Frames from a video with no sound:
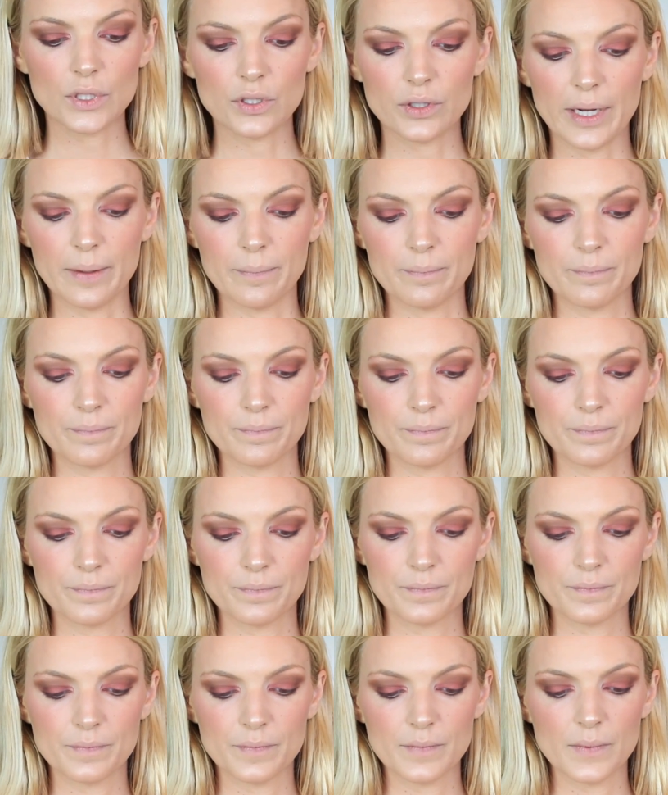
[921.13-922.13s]
Okay,
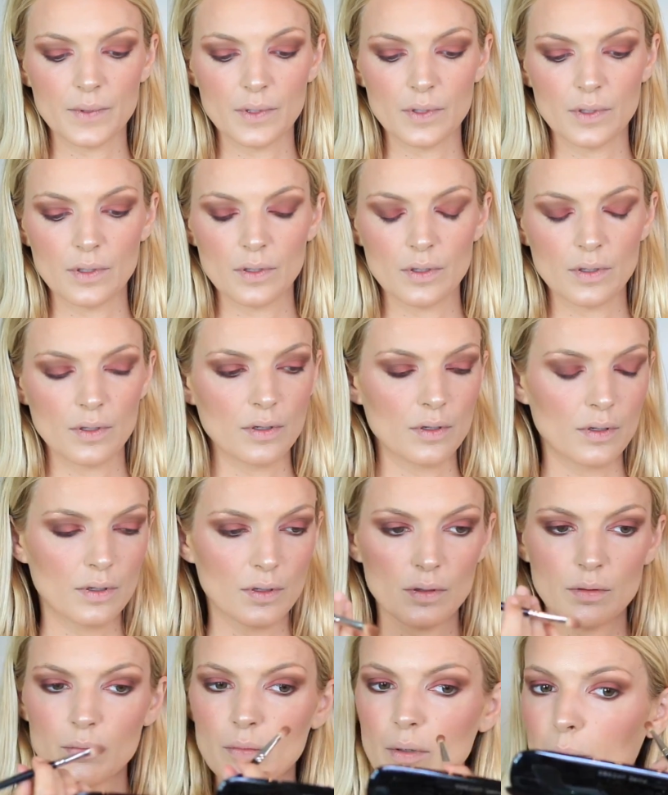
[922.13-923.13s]

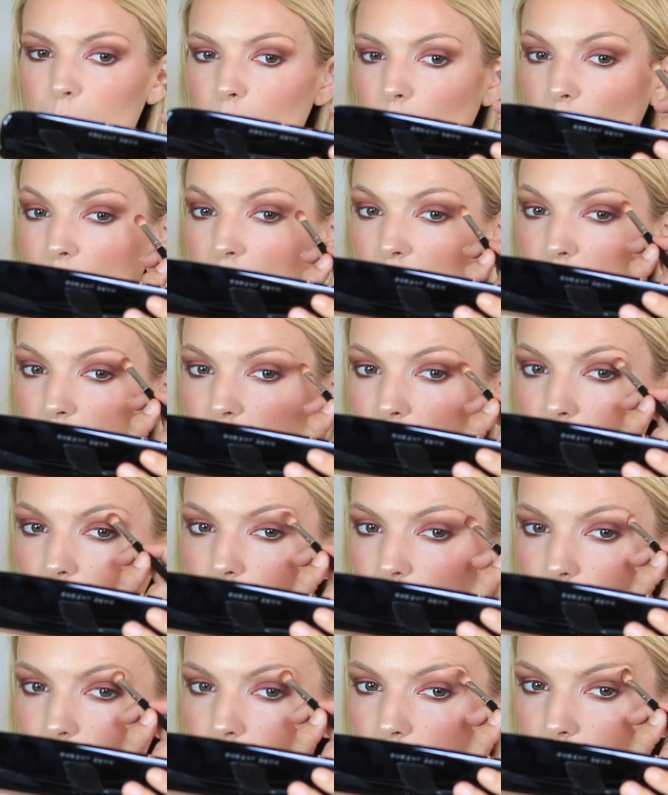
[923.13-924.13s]
I'm going to blend this
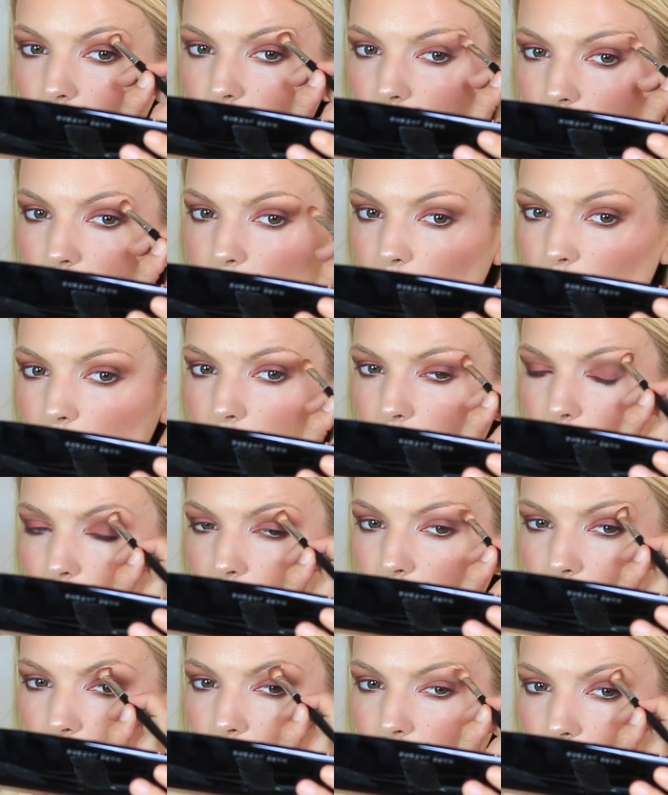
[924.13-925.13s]
out just a little bit
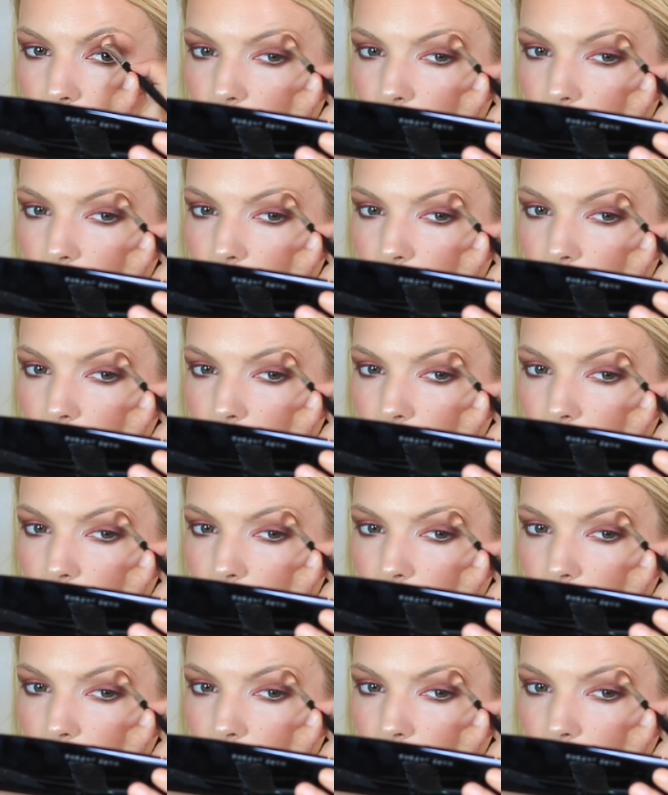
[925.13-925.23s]
more.